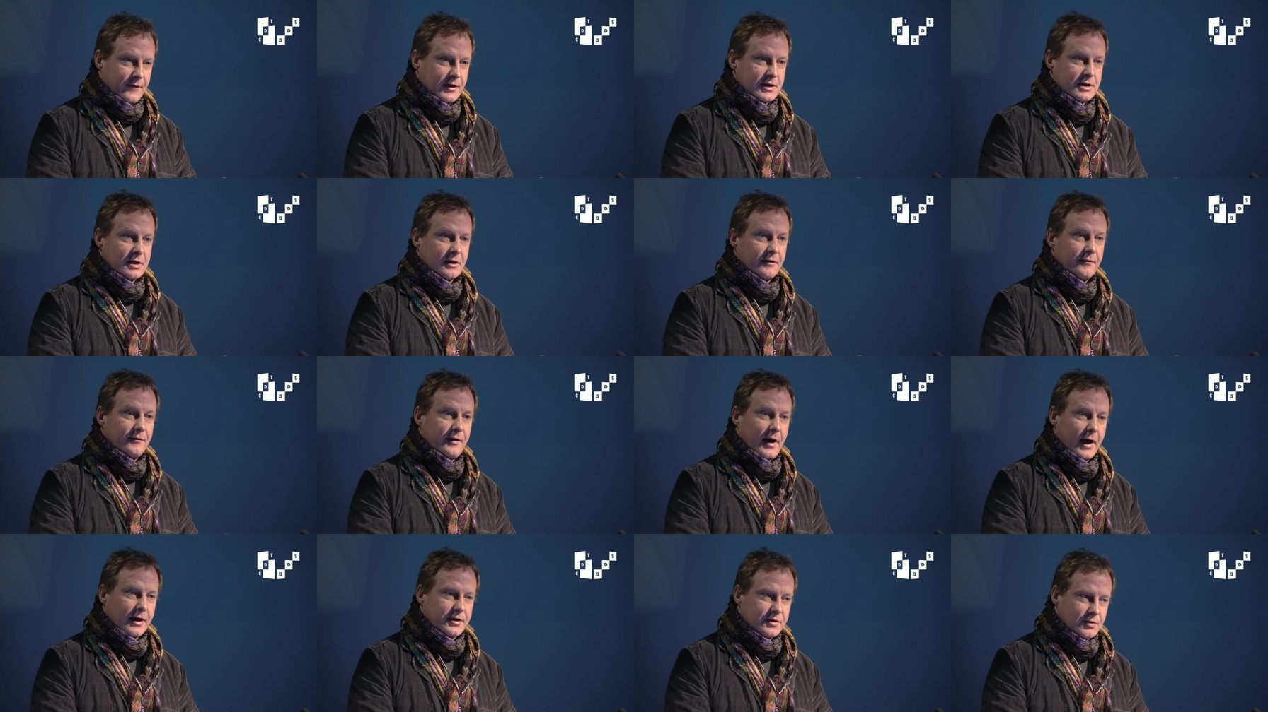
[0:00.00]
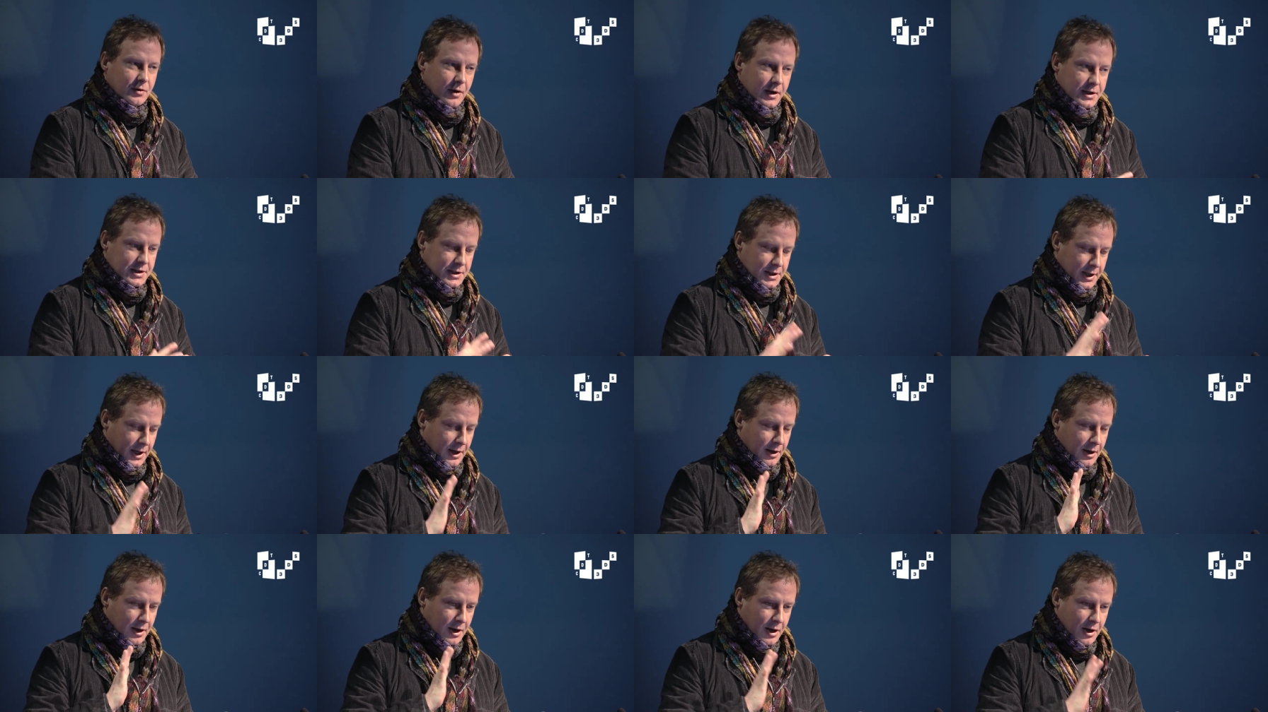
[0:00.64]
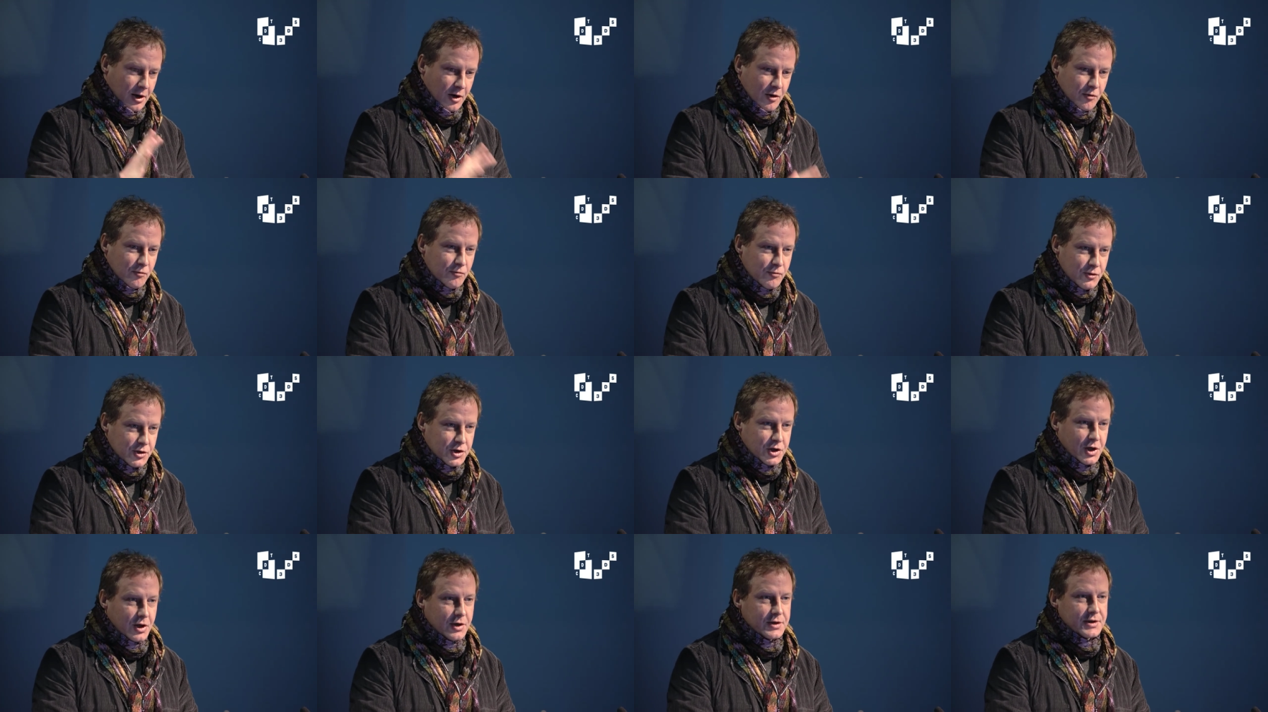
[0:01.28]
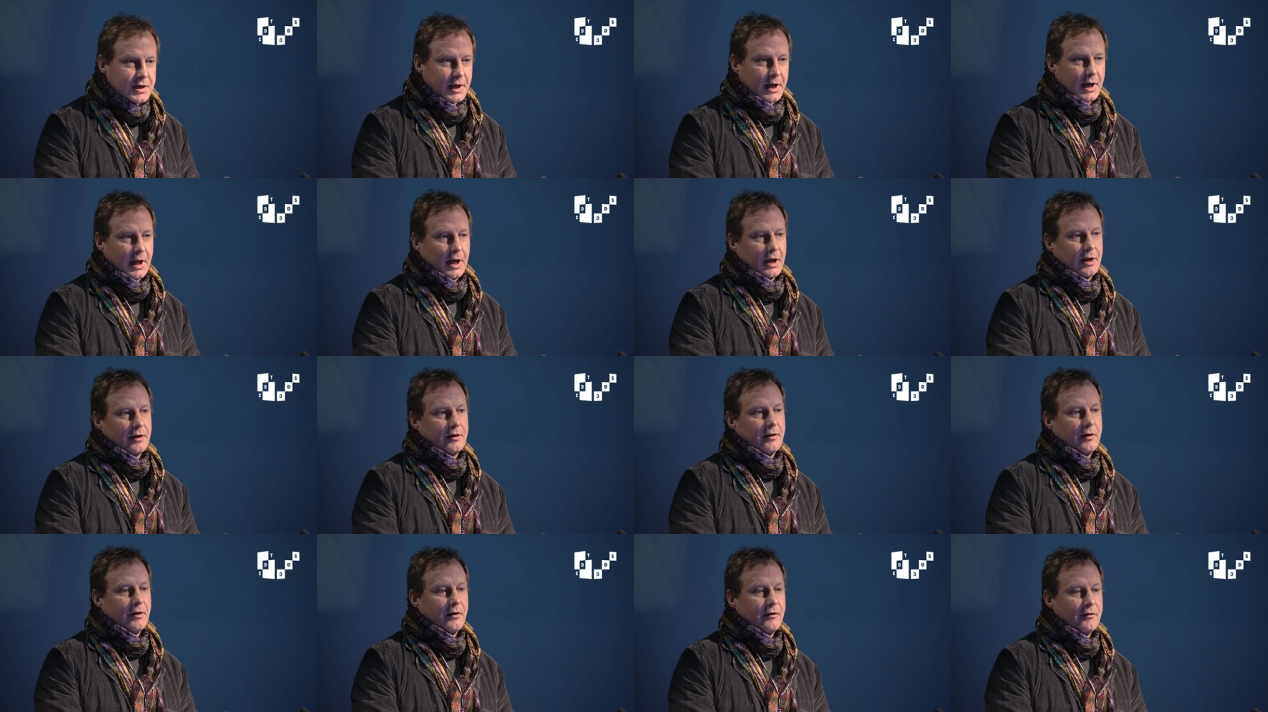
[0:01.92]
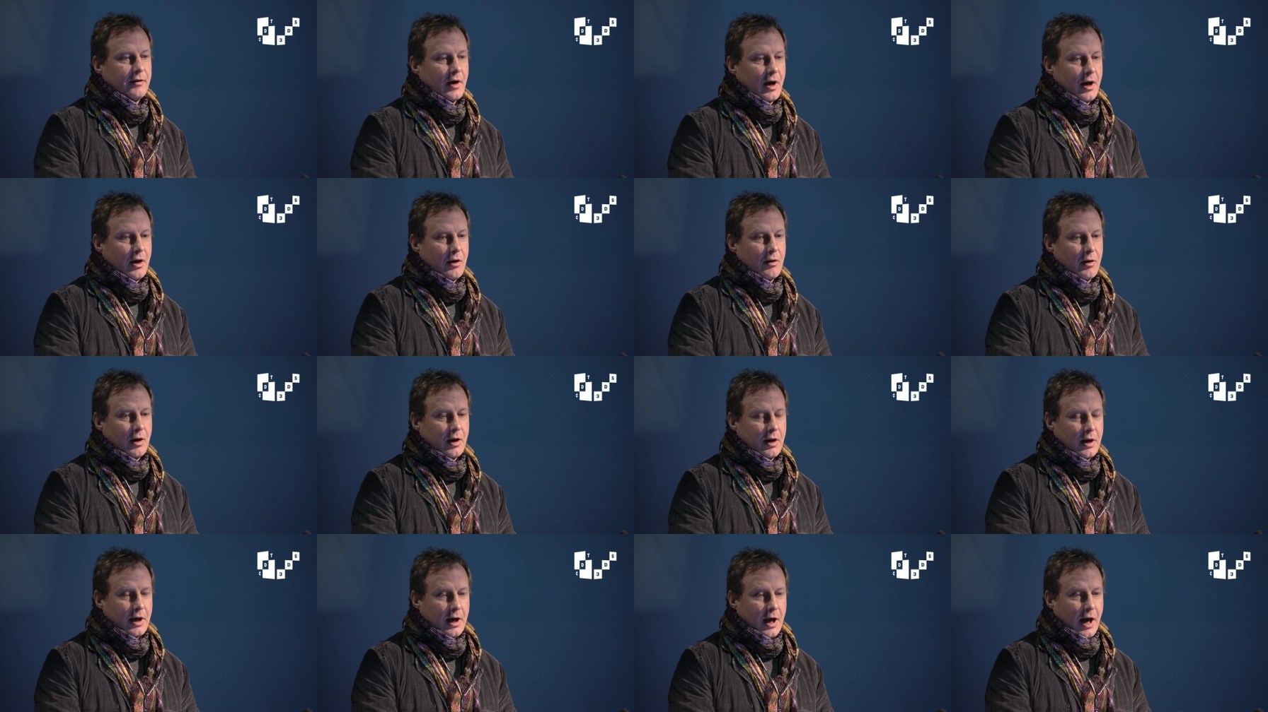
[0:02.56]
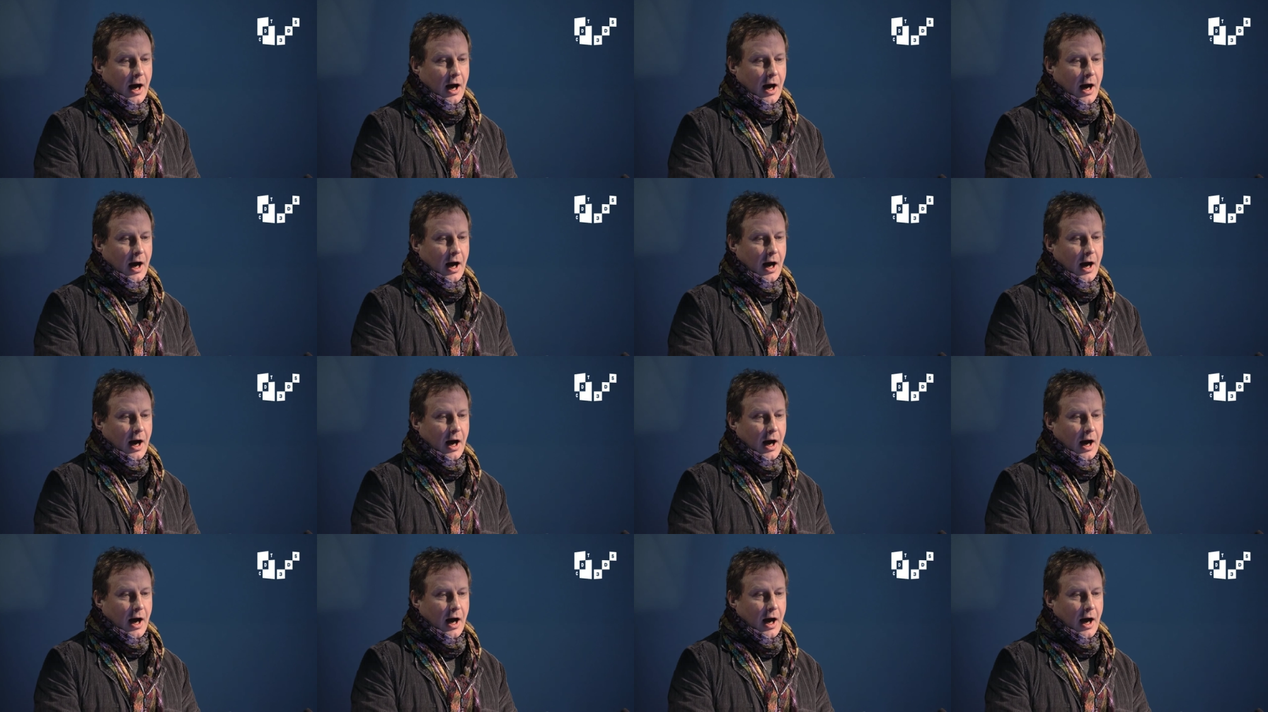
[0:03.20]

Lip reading: visual effects or actually reducing it. So